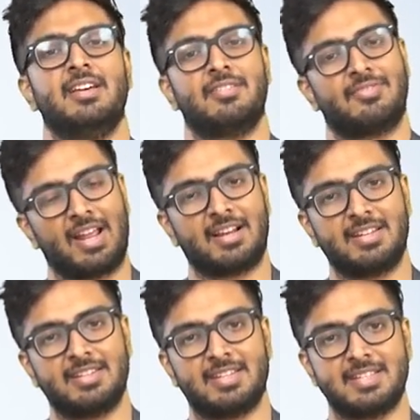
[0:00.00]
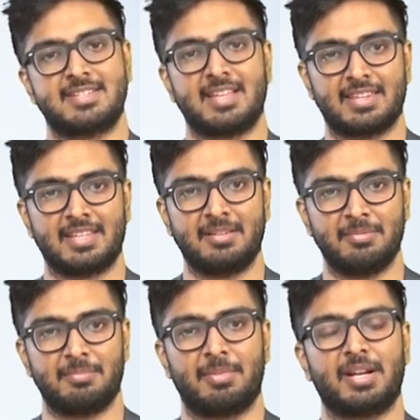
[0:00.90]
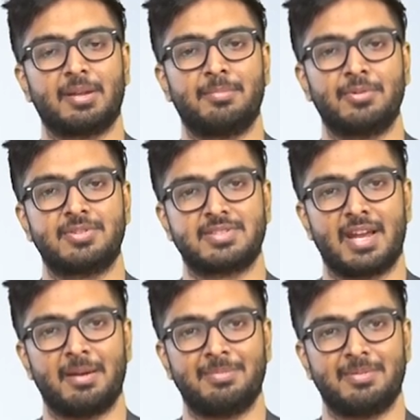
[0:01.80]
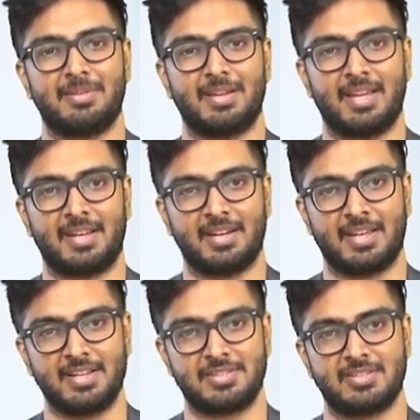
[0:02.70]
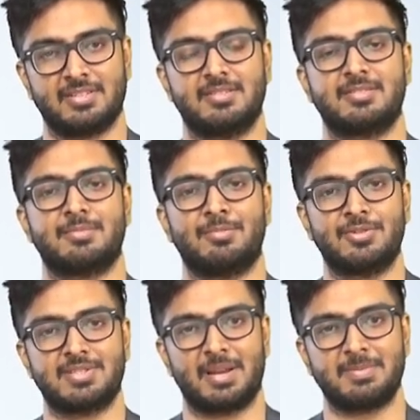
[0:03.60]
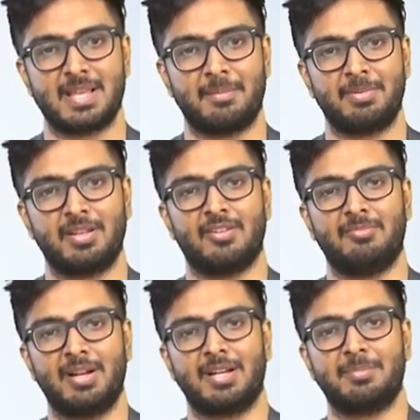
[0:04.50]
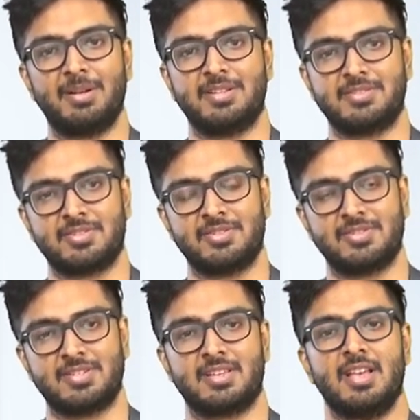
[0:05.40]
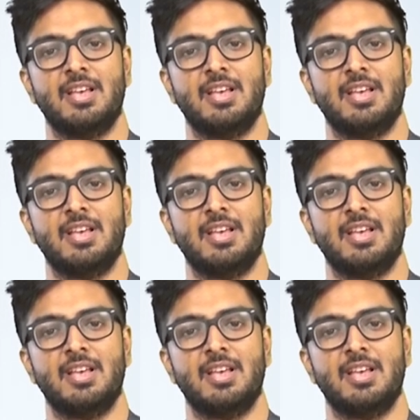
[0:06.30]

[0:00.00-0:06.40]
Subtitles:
Frankly, there's nothing but a bootstrap aggregation, so bootstrap sampling of multiple decision trees.